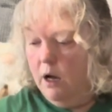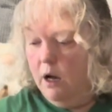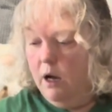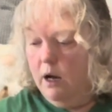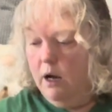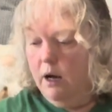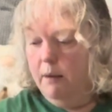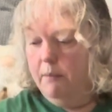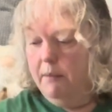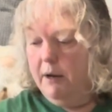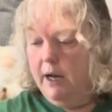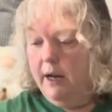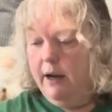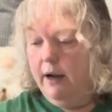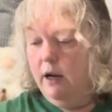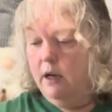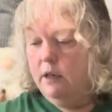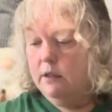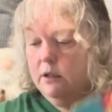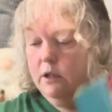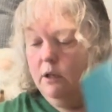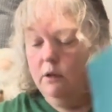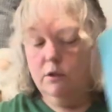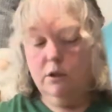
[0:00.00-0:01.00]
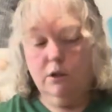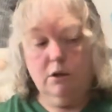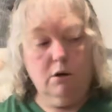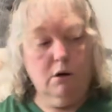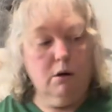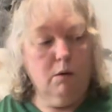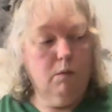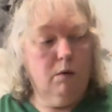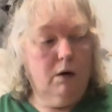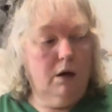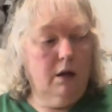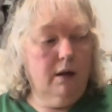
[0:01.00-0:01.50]
I also
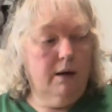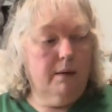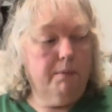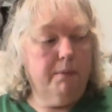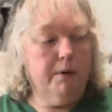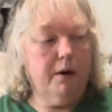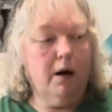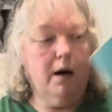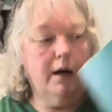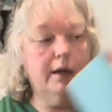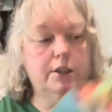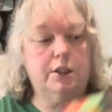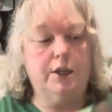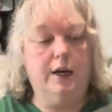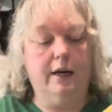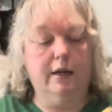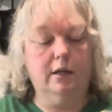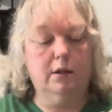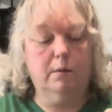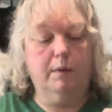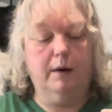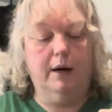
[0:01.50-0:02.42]
store woolen projects